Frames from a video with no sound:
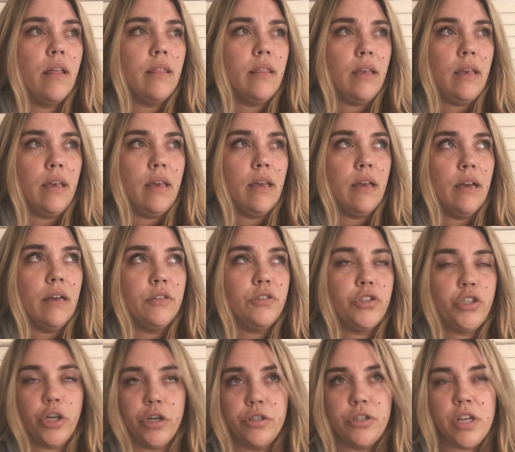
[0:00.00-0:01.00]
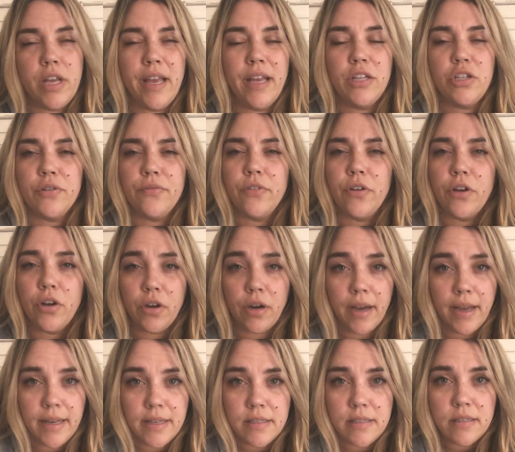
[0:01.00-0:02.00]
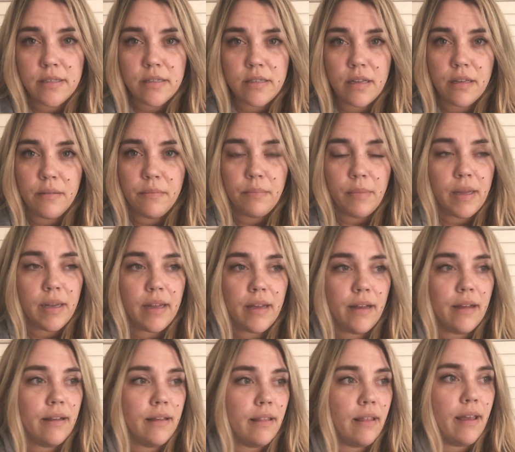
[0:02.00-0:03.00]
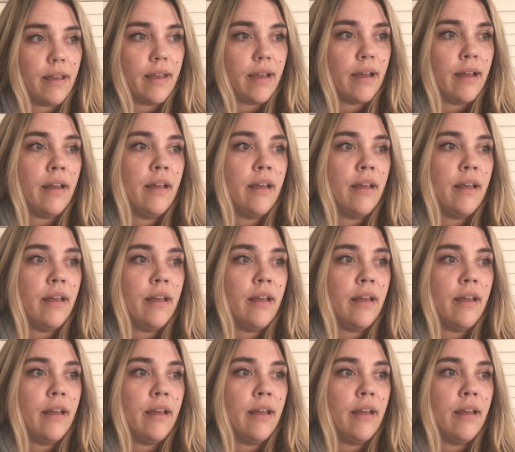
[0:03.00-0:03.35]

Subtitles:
the church age of grace, meaning like